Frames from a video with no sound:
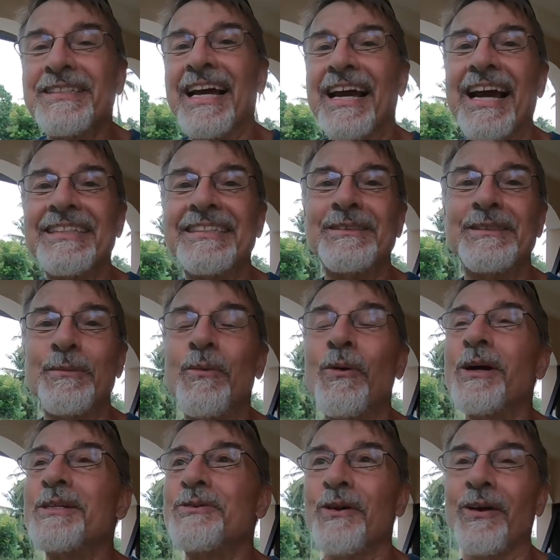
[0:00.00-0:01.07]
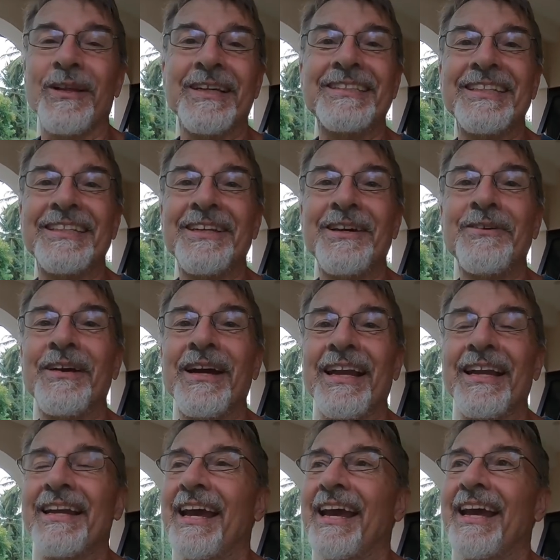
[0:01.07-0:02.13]
I got some more drilling to do,
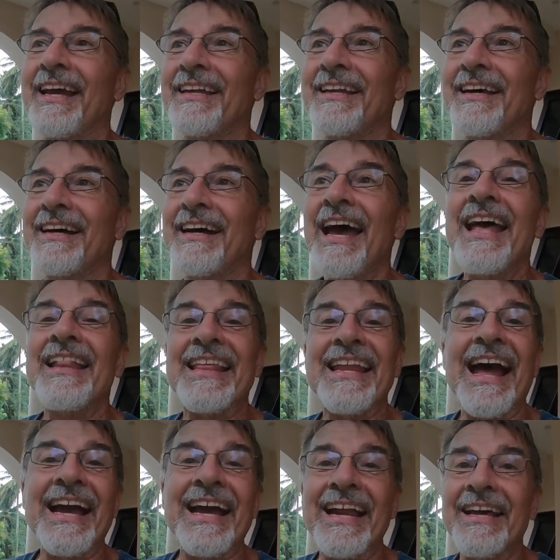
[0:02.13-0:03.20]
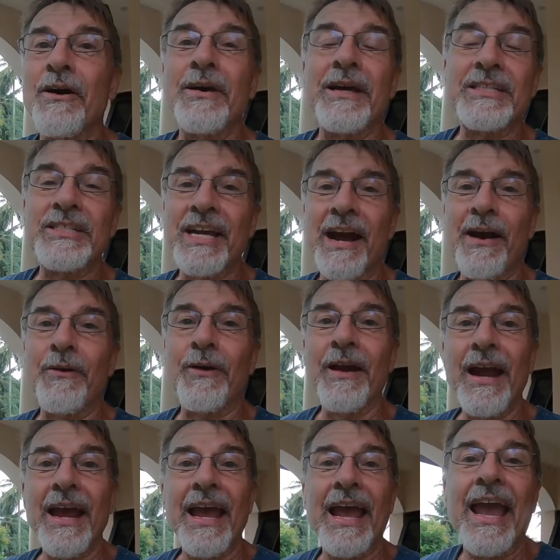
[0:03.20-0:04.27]
and and uh, then I got to go get a shower,
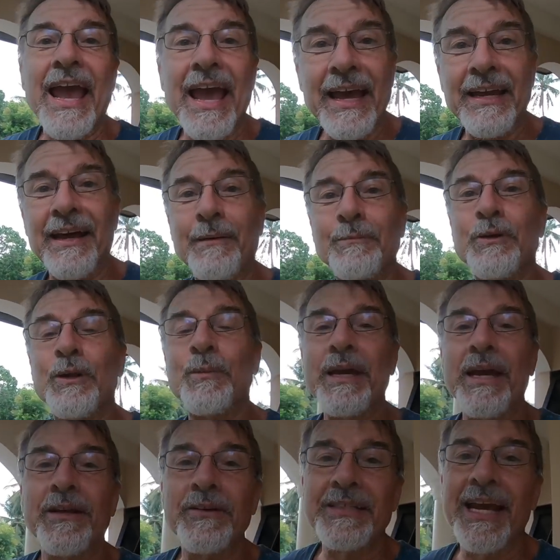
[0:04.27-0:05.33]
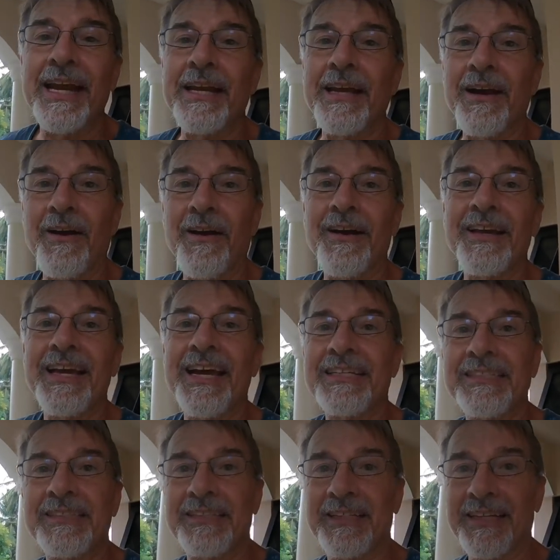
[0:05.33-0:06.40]
and I'm going to be entertaining our
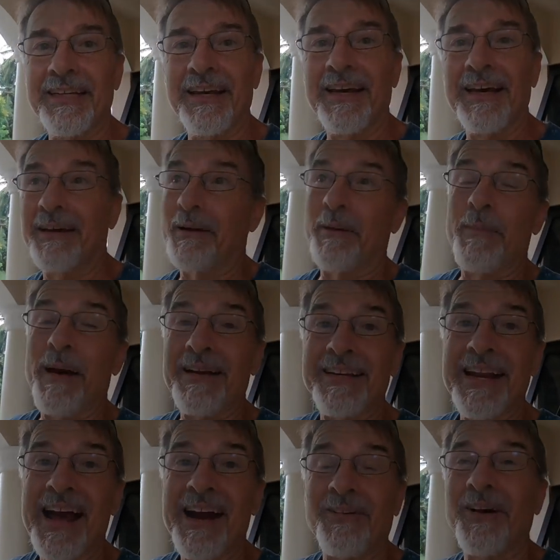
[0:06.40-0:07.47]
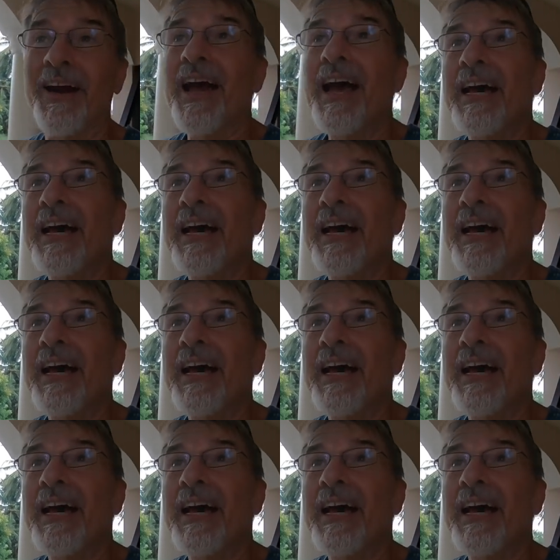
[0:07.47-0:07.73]
guests in uh, about an hour.